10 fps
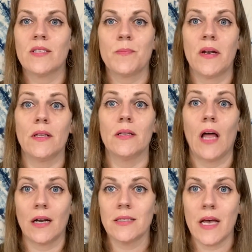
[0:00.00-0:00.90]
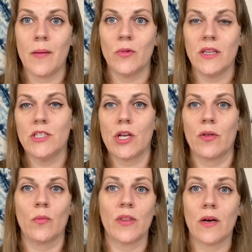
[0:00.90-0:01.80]
spend a lot of time with each
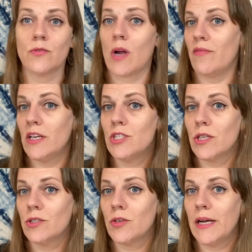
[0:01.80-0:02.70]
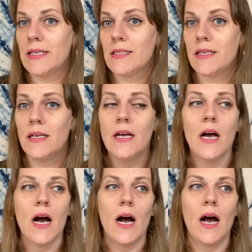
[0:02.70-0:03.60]
other without driving each other crazy.
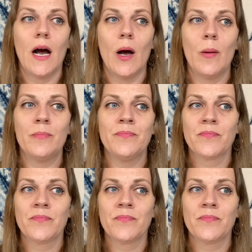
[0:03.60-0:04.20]
We're